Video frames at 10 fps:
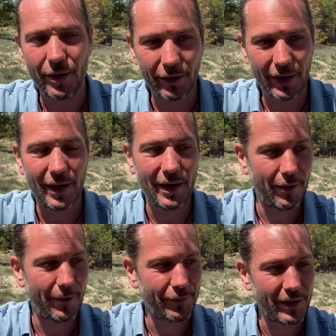Okay,
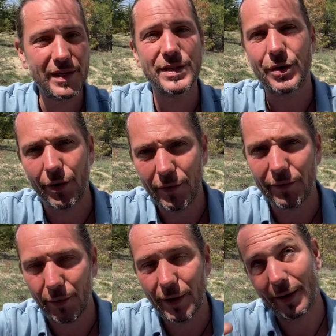Easter,
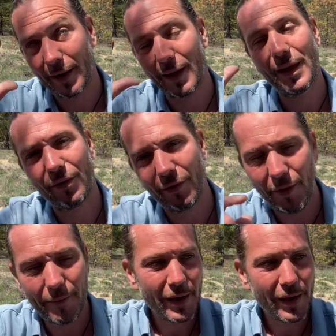sorry, like ether,